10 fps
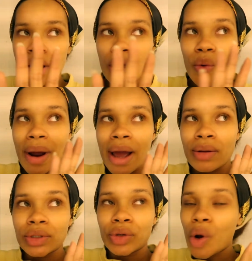
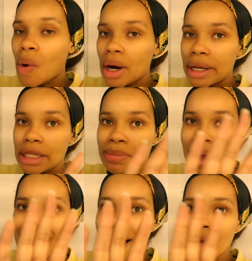around so no water gets
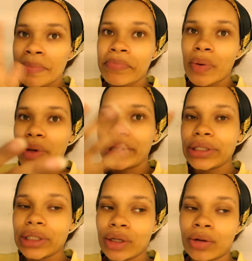behind, but we can
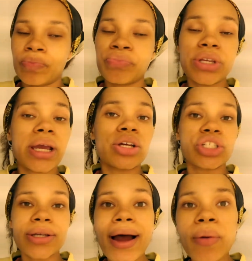still take a
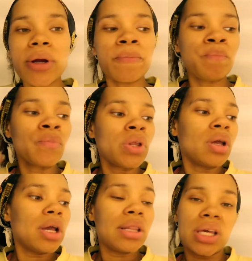shower
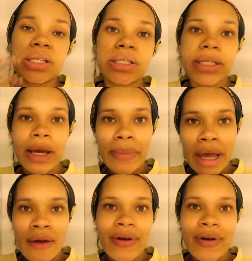and the kids can take a bath.